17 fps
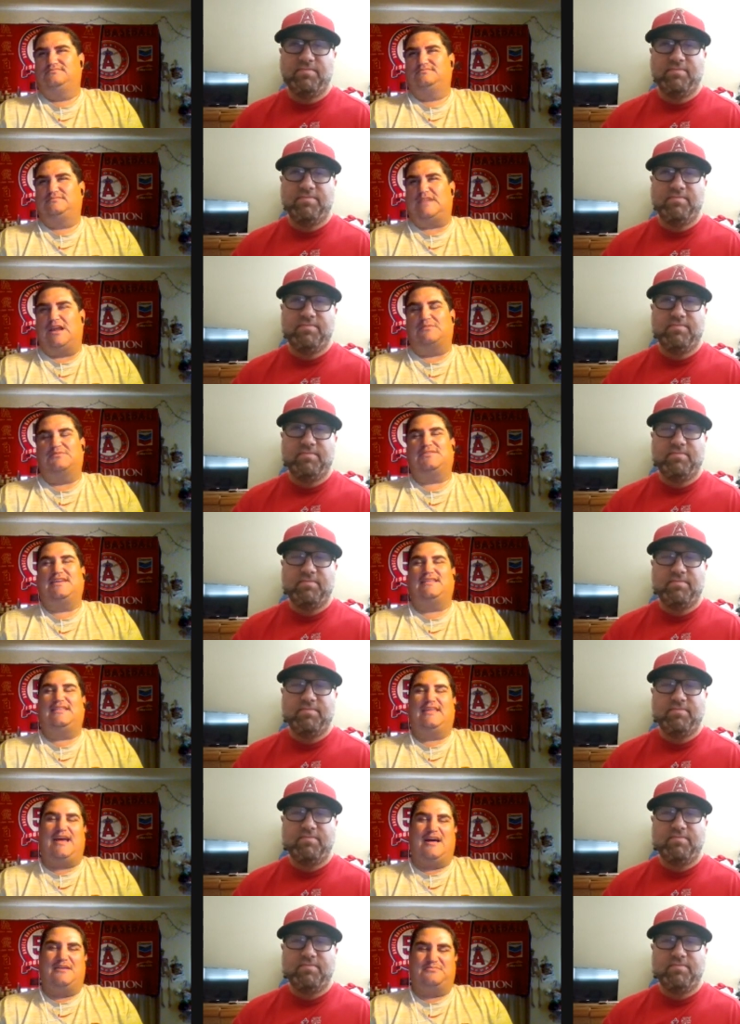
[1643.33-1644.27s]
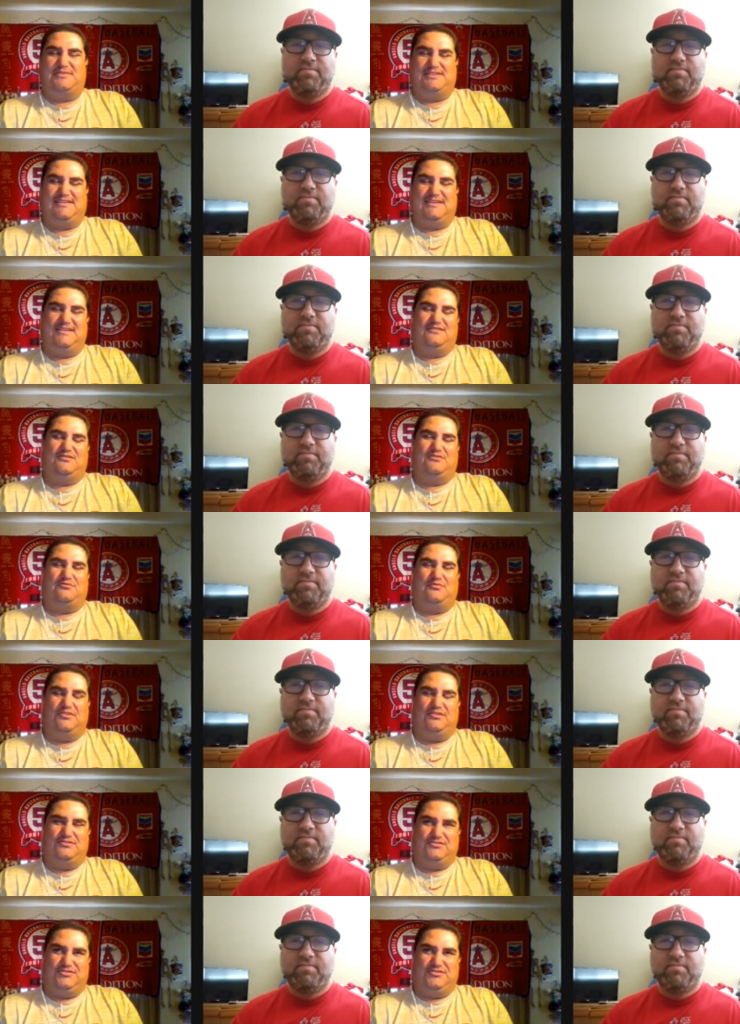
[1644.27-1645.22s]
Speaker 1: I would say the opposite of the
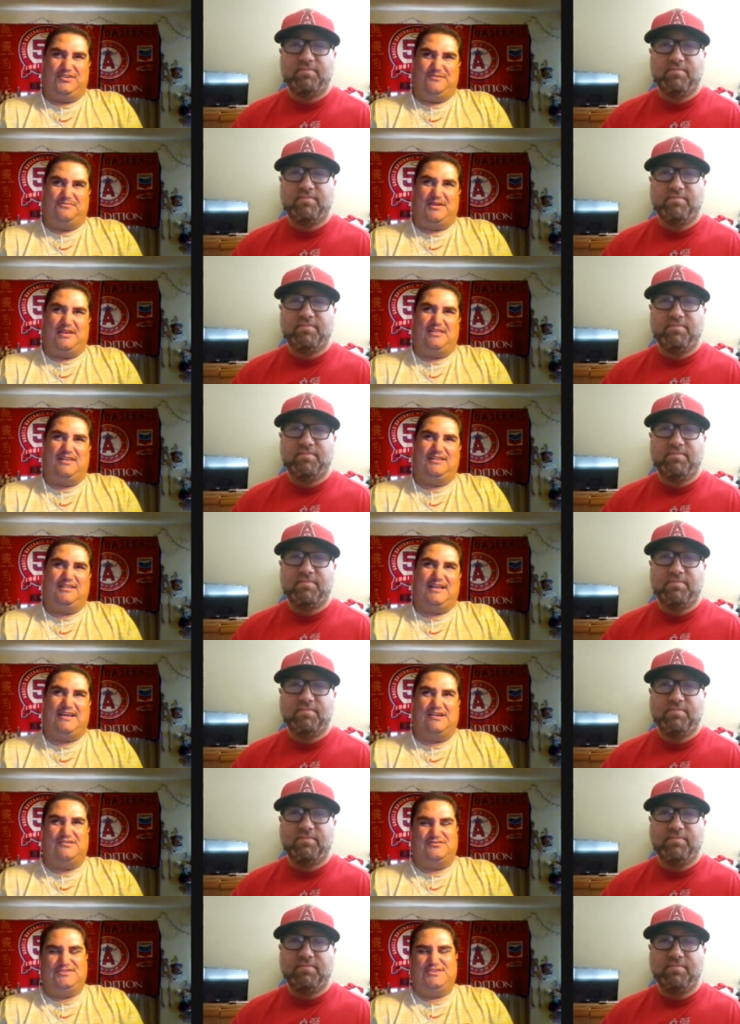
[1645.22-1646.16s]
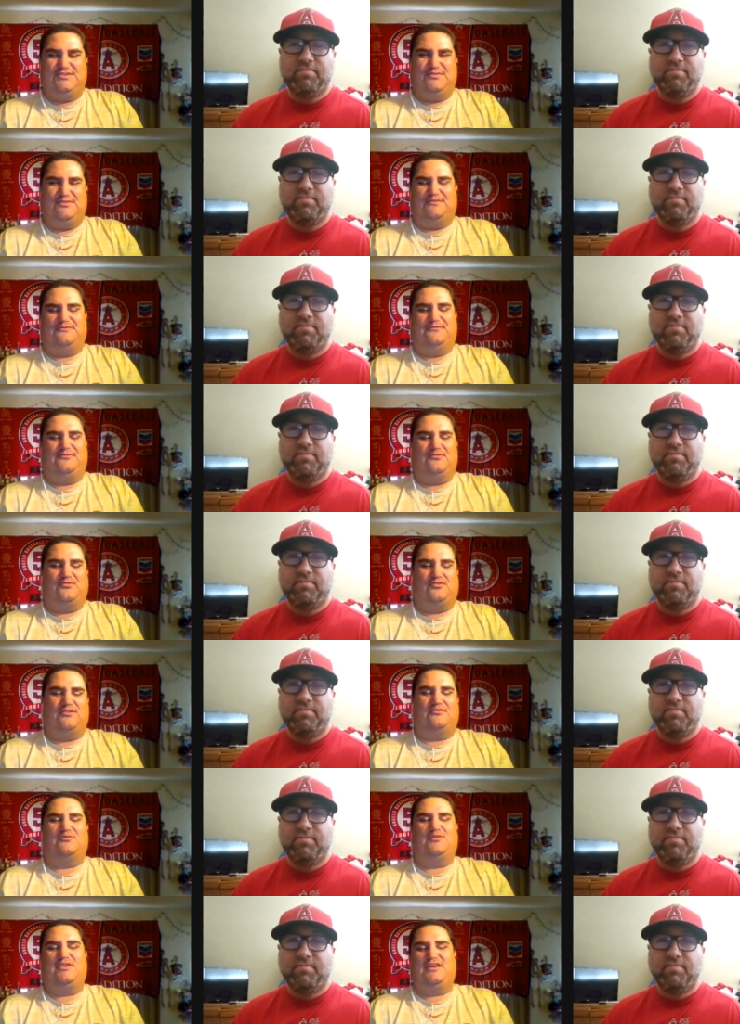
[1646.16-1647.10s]
road trip. I think they go two and four.
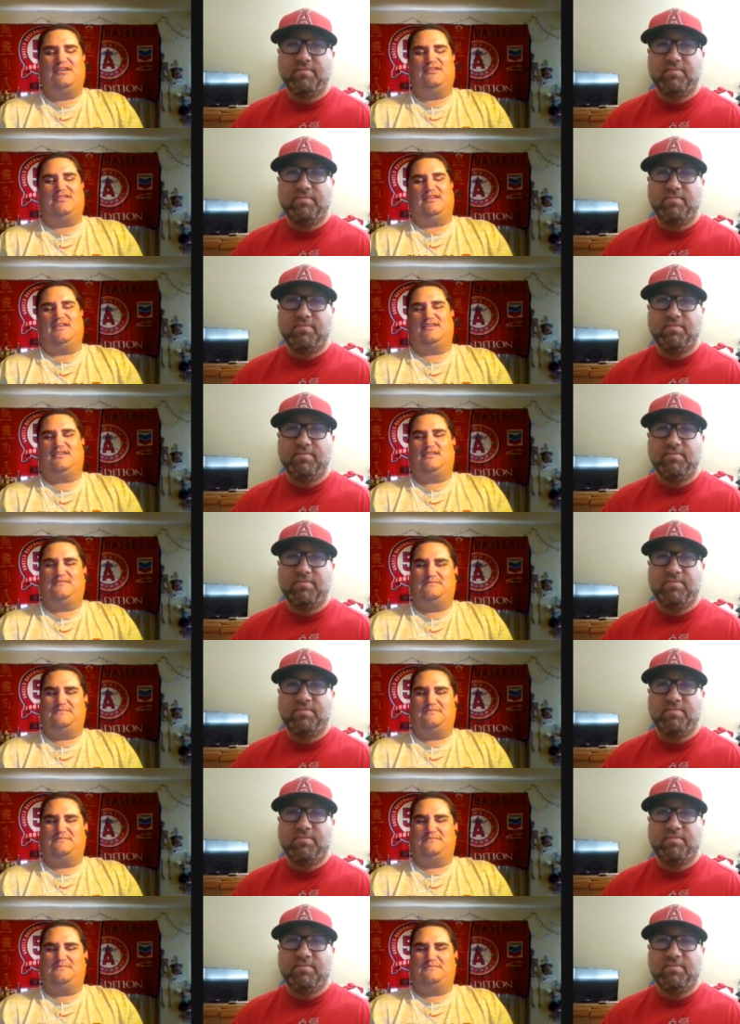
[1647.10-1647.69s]
What do you think?